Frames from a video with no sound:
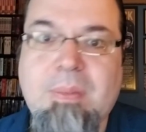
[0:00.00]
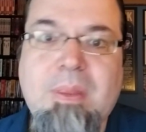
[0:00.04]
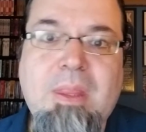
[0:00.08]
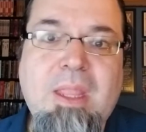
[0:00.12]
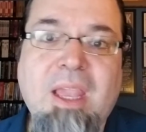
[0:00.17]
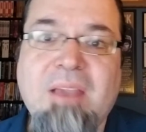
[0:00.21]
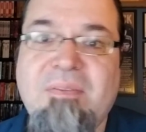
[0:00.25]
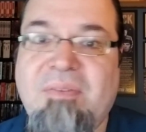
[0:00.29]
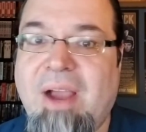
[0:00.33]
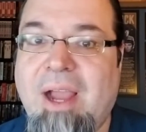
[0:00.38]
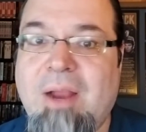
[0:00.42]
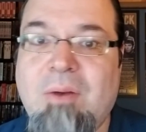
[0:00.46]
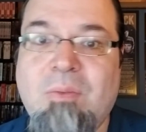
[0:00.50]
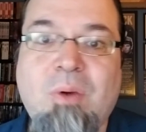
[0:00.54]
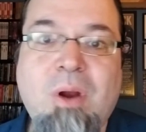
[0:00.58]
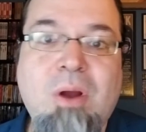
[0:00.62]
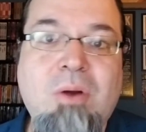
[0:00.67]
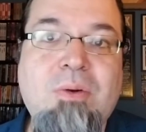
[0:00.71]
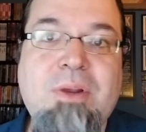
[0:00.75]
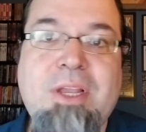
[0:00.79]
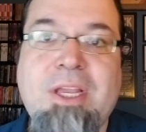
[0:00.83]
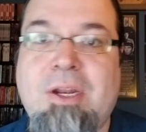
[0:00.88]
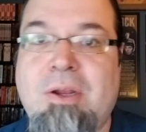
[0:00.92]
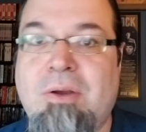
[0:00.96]
if I
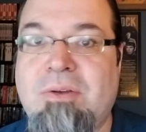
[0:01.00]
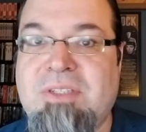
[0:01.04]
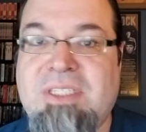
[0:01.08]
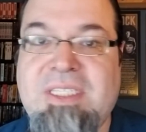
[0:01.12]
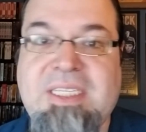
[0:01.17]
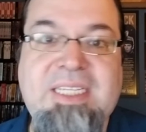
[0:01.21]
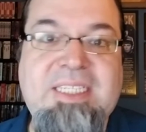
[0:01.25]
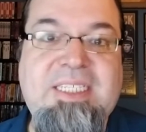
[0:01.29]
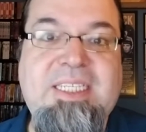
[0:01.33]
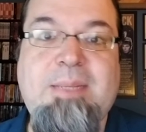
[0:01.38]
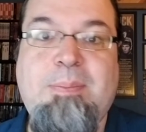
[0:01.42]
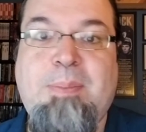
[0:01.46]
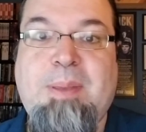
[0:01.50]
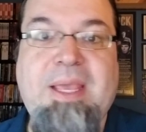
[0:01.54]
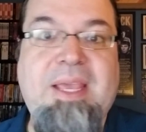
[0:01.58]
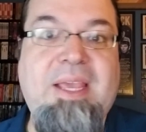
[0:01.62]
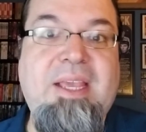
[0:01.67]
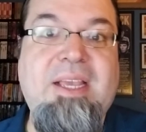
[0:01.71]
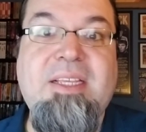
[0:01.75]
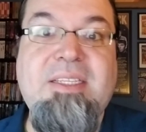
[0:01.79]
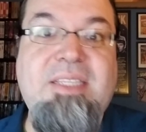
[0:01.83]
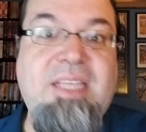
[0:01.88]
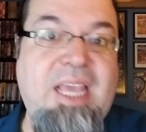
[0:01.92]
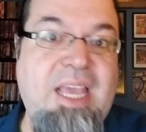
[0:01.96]
wrote, you know,
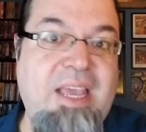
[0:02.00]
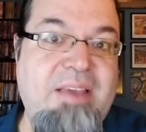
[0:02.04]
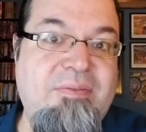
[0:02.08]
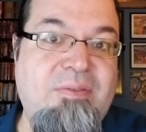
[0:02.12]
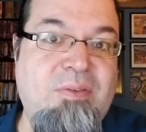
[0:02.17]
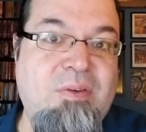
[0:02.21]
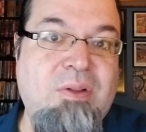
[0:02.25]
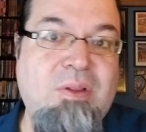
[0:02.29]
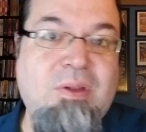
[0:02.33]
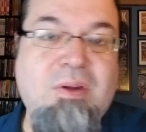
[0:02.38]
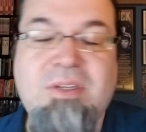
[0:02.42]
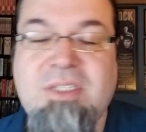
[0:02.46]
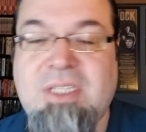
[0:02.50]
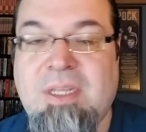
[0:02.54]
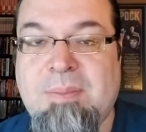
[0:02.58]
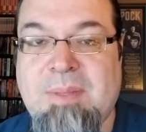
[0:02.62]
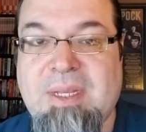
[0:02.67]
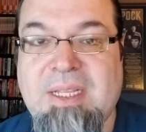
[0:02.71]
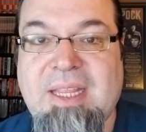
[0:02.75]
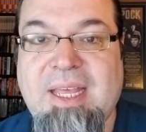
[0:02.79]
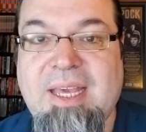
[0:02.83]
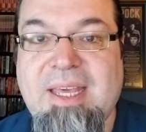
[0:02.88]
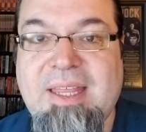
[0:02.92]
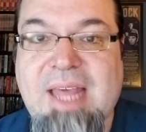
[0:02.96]
CCP is evil or
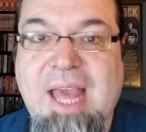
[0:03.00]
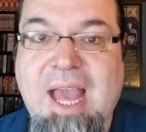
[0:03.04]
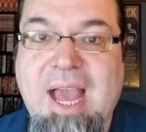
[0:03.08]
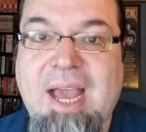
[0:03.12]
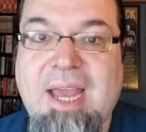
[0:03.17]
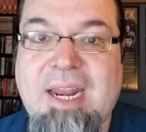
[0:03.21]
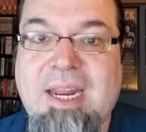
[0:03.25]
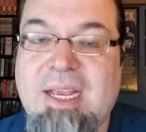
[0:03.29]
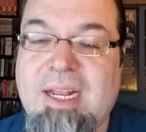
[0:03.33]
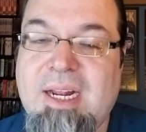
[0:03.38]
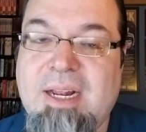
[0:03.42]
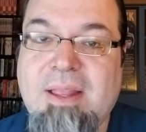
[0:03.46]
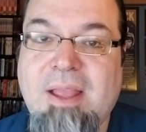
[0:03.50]
something like that,